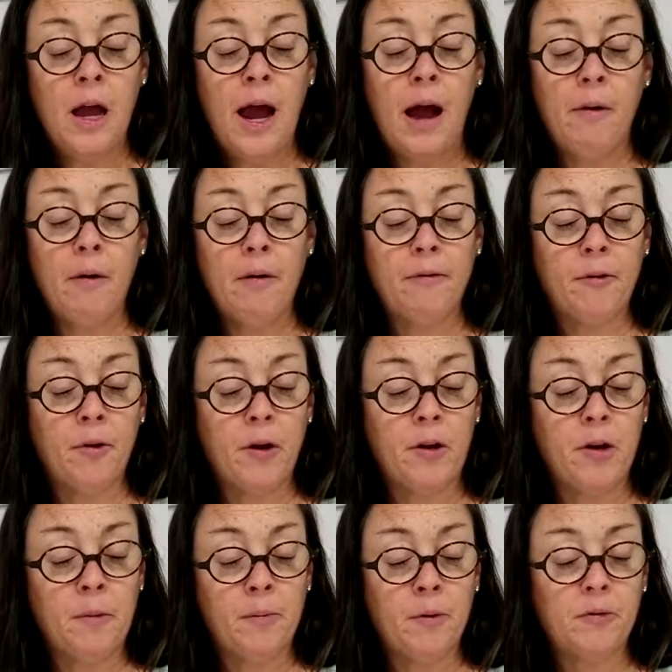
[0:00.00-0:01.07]
However, a
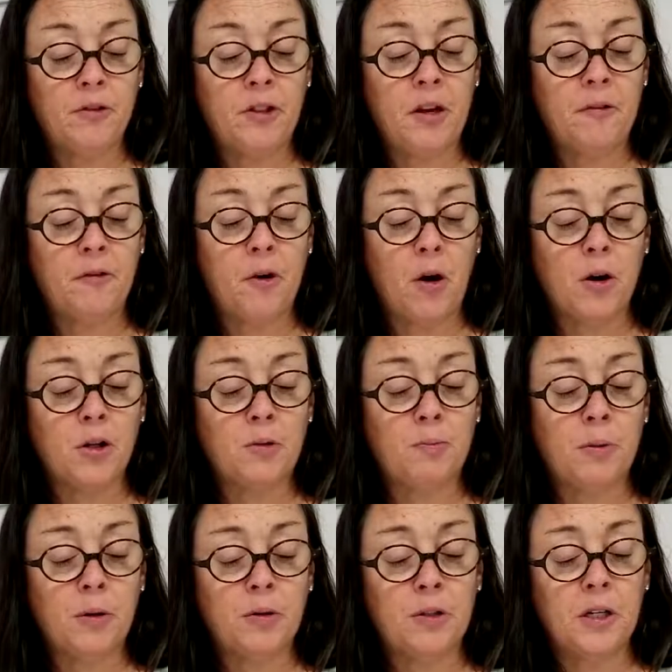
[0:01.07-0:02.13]
number of safeguards
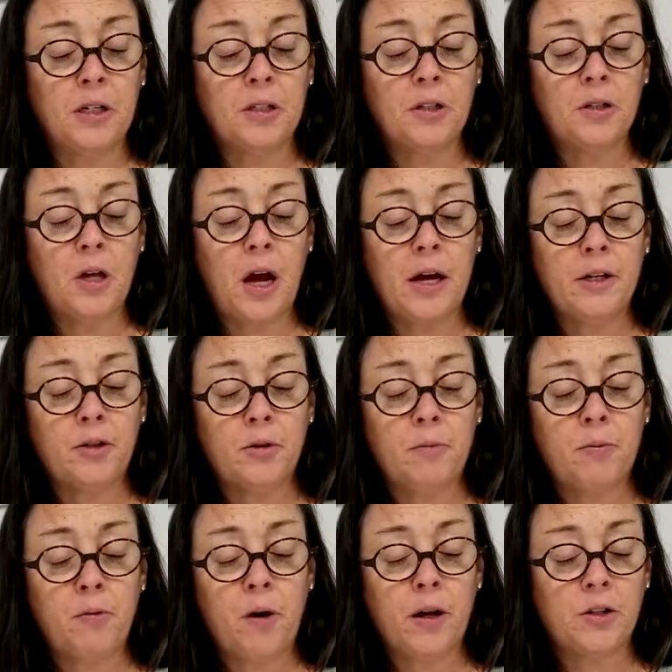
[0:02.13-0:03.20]
built into the
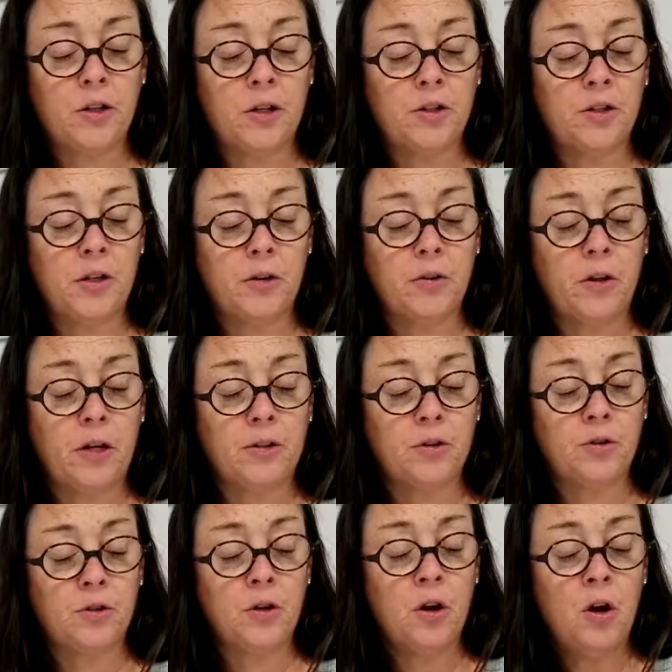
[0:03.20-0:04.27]
hydrogen peroxide
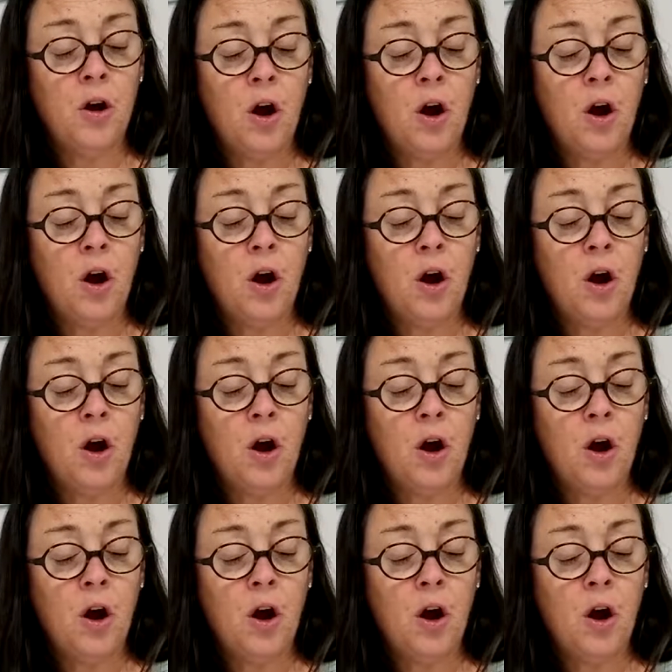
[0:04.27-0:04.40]
sterilizers